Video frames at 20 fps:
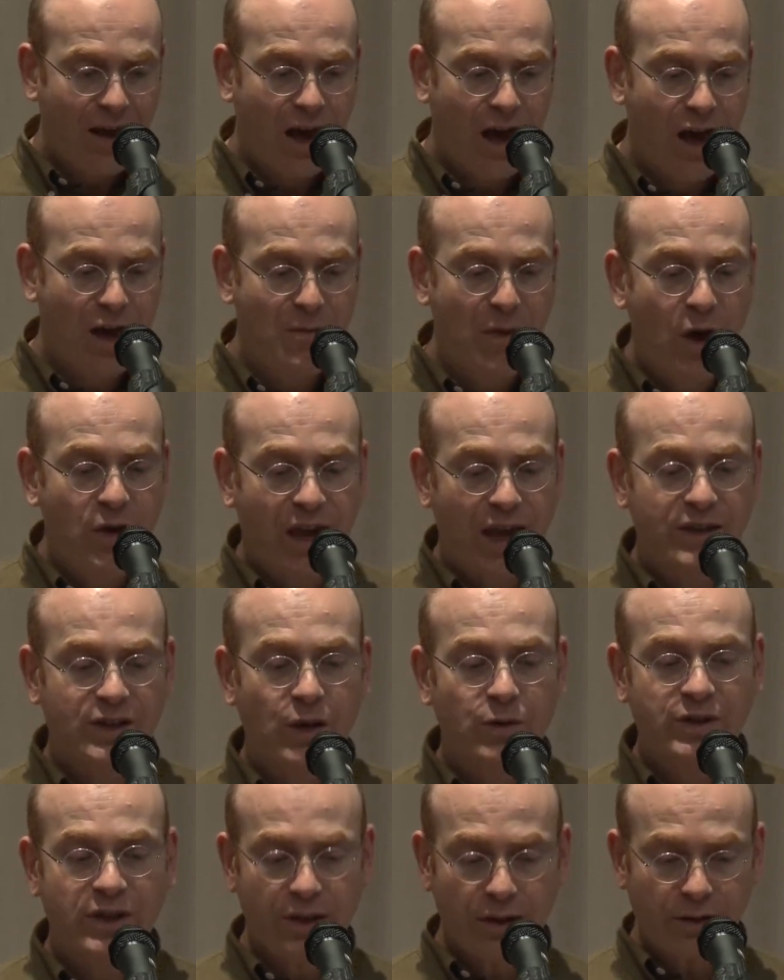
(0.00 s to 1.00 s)
Um, okay,
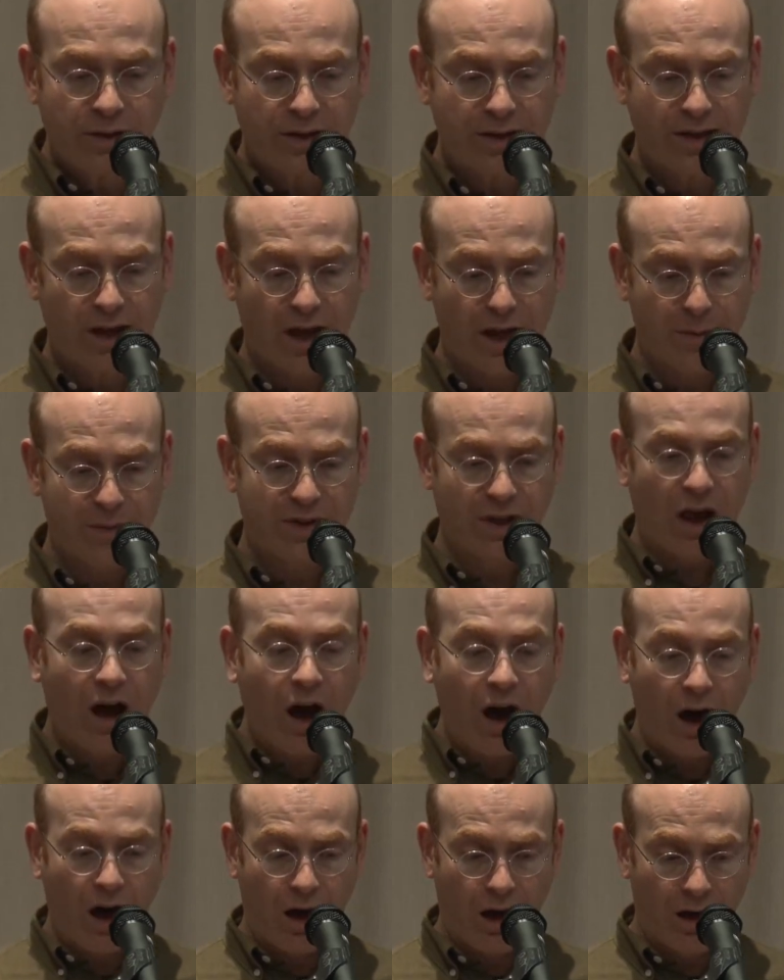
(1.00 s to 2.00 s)
so singleton types
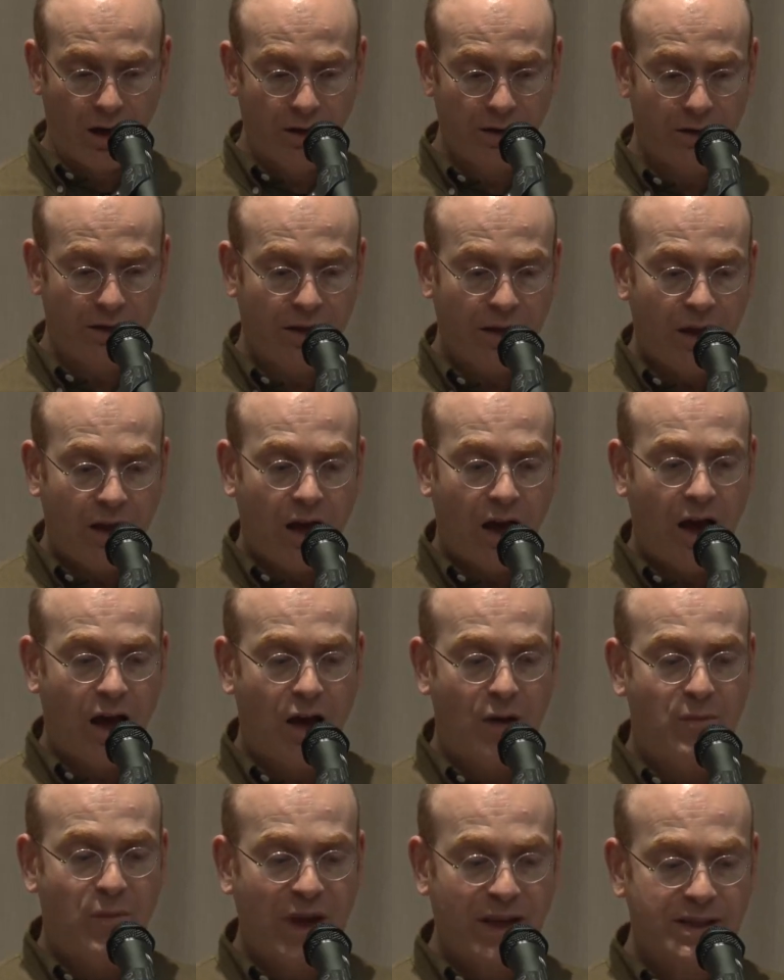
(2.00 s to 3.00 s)
are
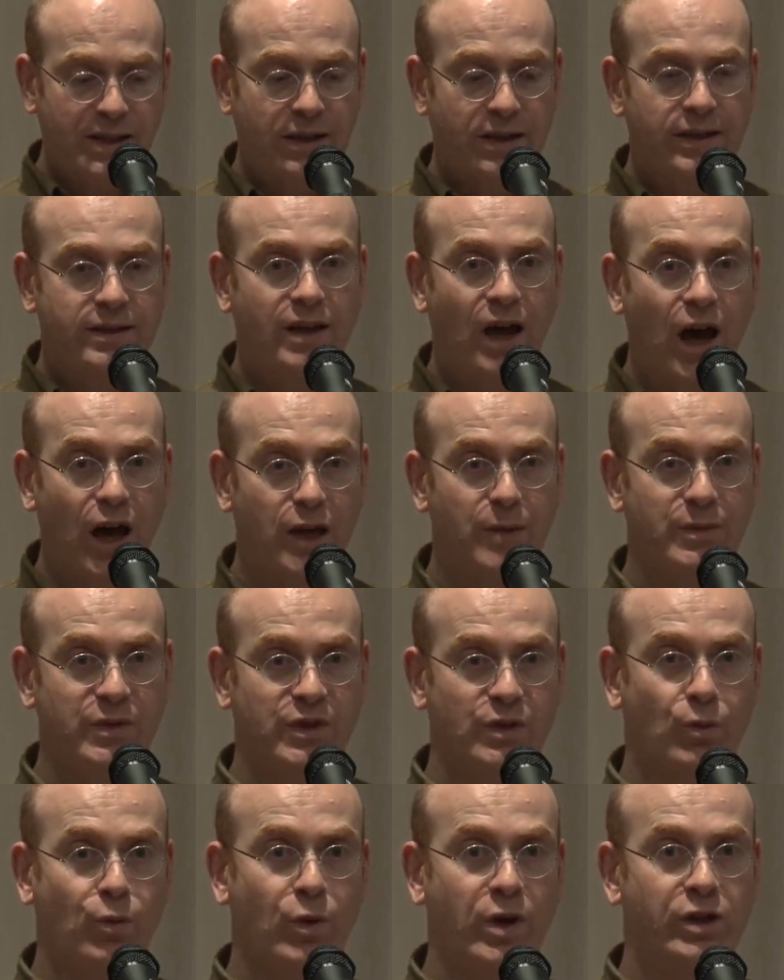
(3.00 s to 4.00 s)
um, basically
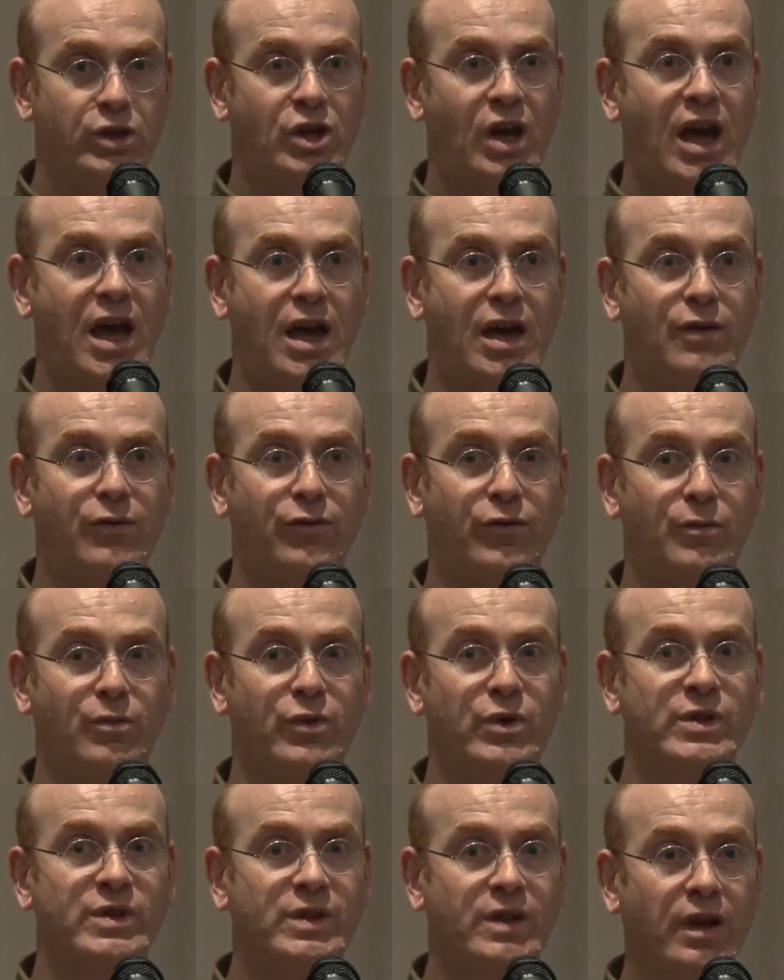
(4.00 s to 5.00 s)
types which have
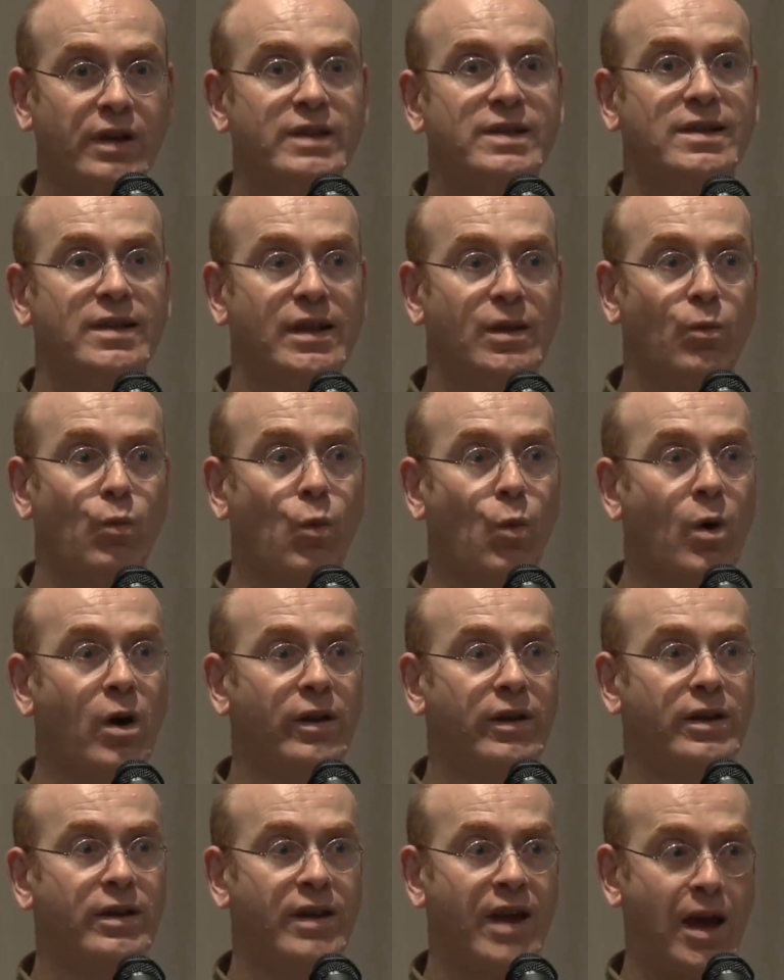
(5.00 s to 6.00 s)
precisely
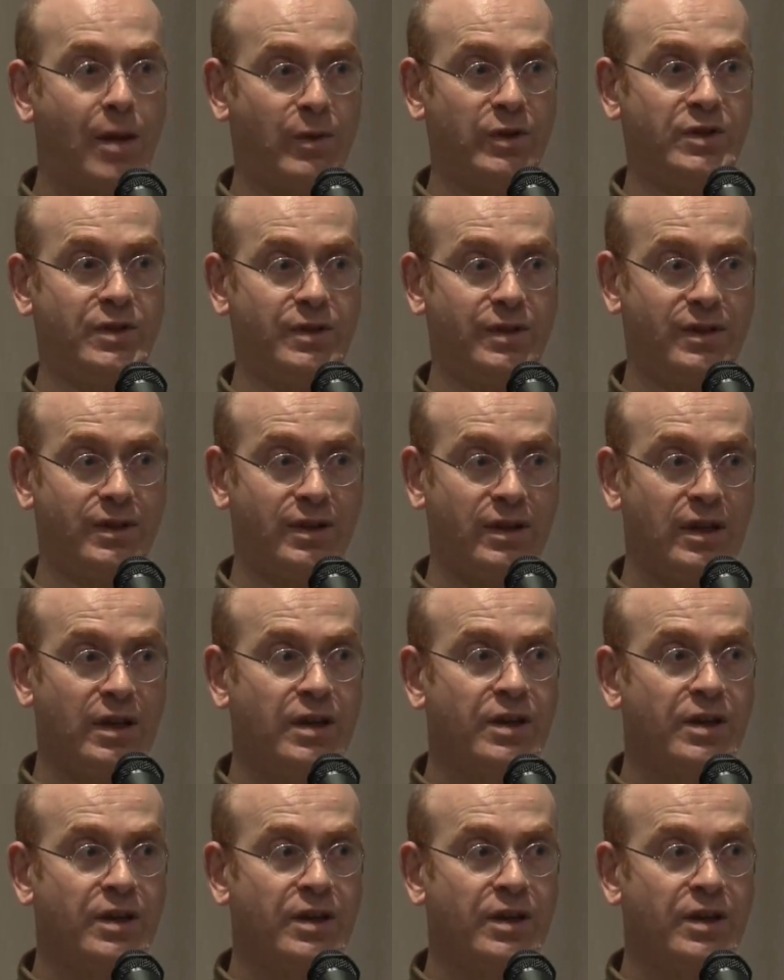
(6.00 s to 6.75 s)
one inhabitant.